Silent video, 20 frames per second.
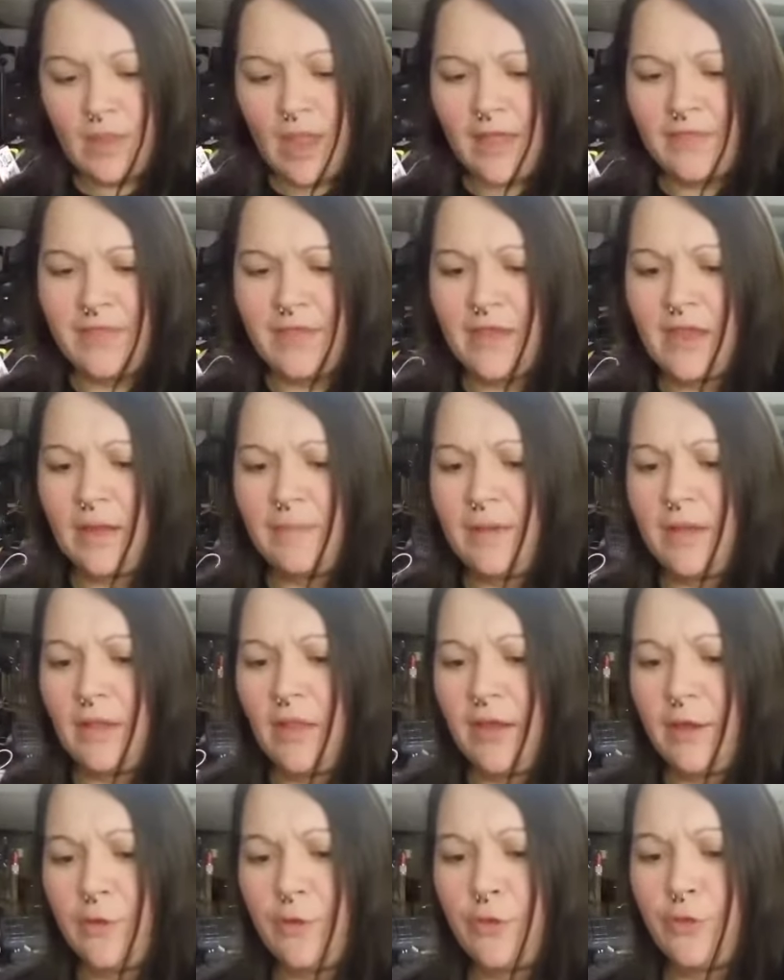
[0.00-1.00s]
I think I'm at
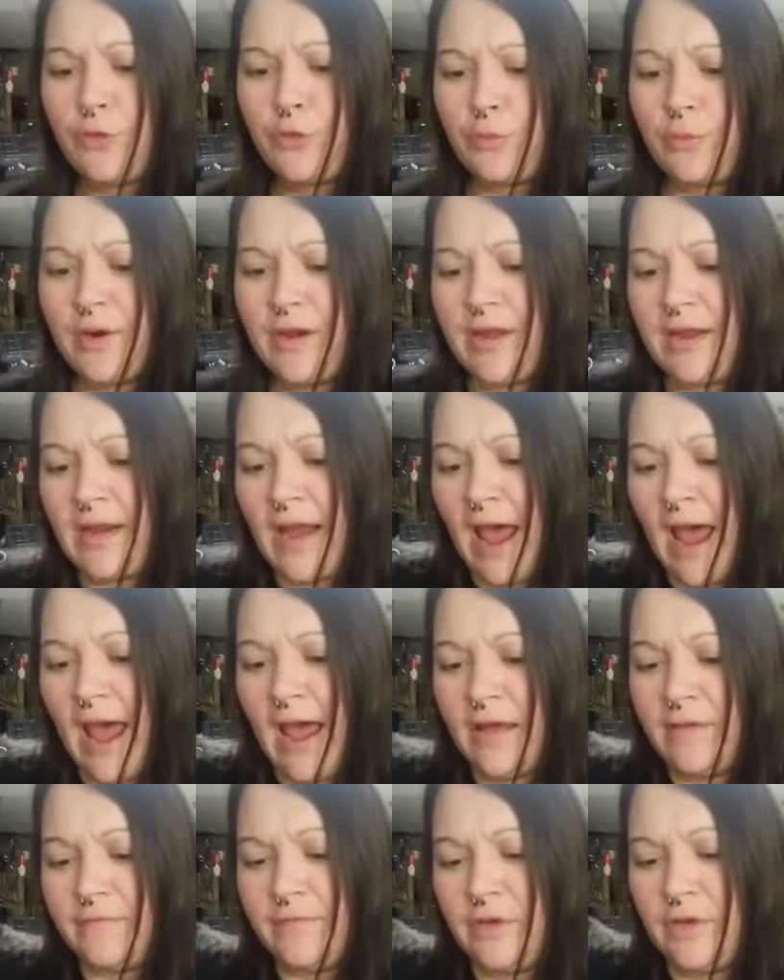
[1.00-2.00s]
like
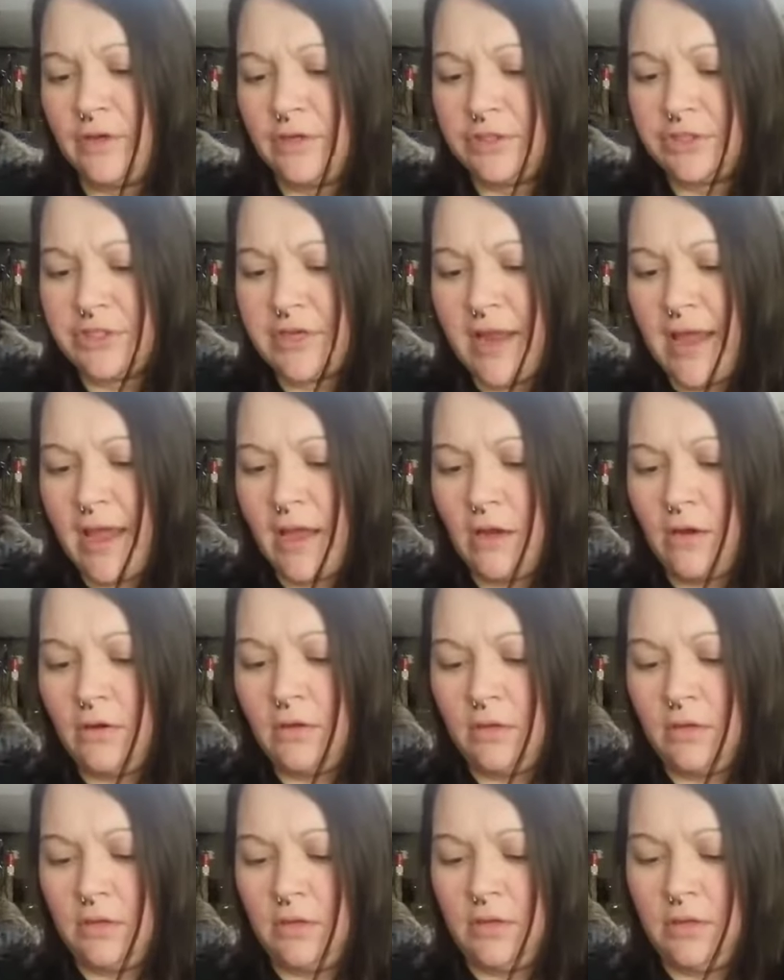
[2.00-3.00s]
3.5 years now,